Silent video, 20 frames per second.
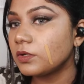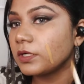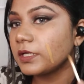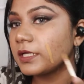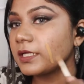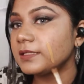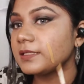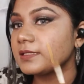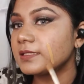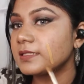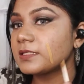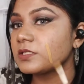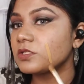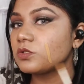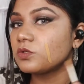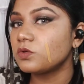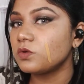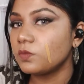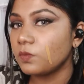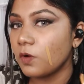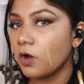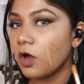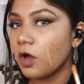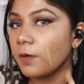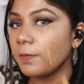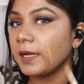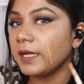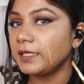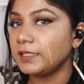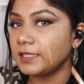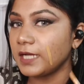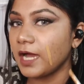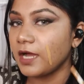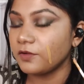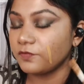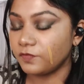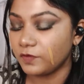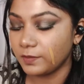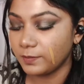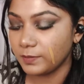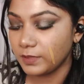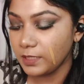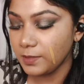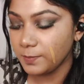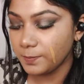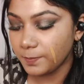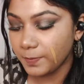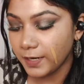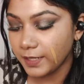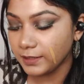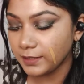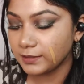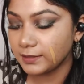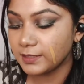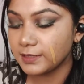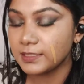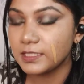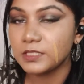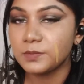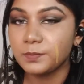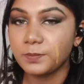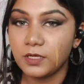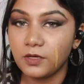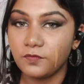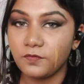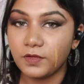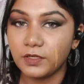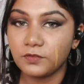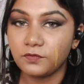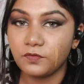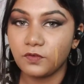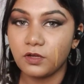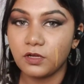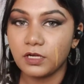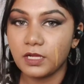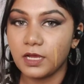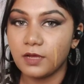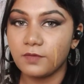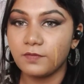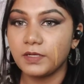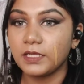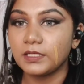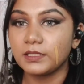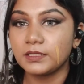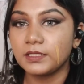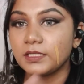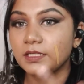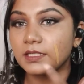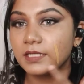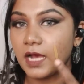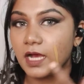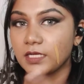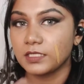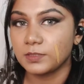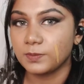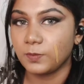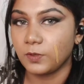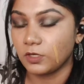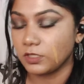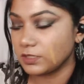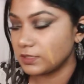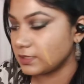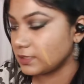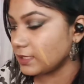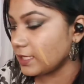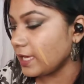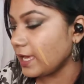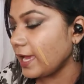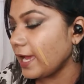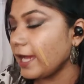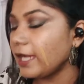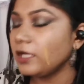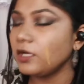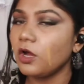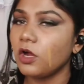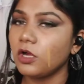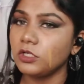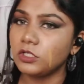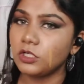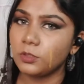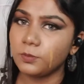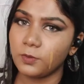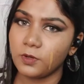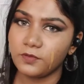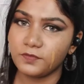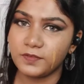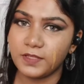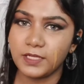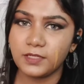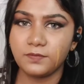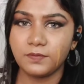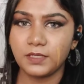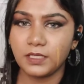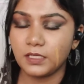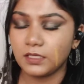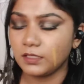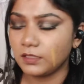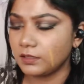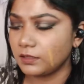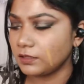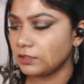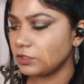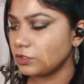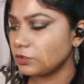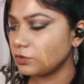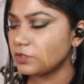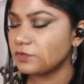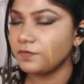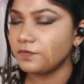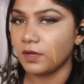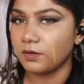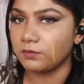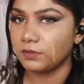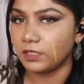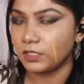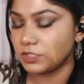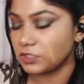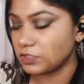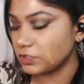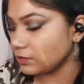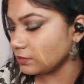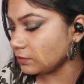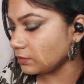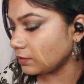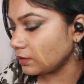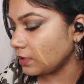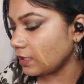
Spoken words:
Okay, this is too warm and dark for me, but this is perfect for covering the dark spots. And on top of that, we can use foundation.